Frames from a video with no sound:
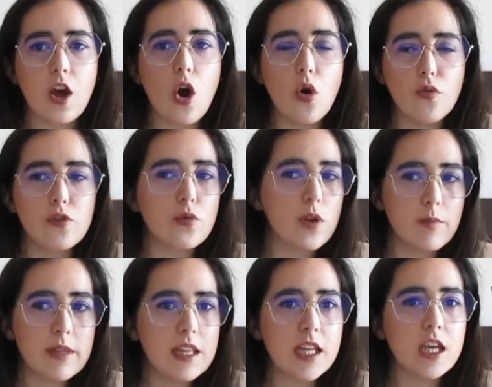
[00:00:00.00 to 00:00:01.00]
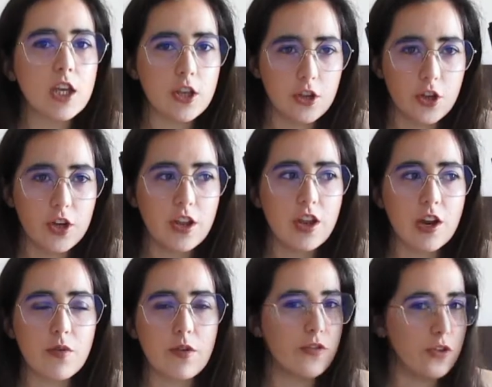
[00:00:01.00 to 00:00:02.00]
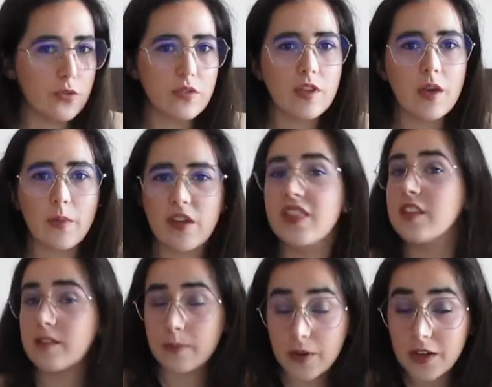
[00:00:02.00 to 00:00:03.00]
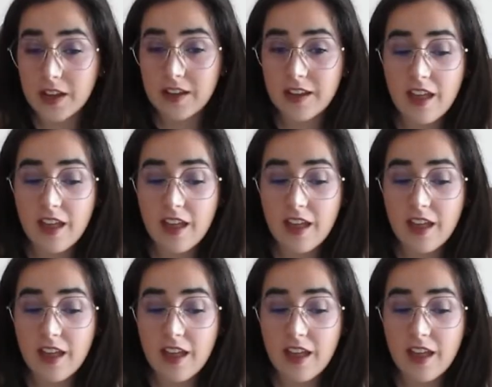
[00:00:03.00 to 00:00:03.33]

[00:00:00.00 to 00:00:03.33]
overwhelmingly good reviews about this book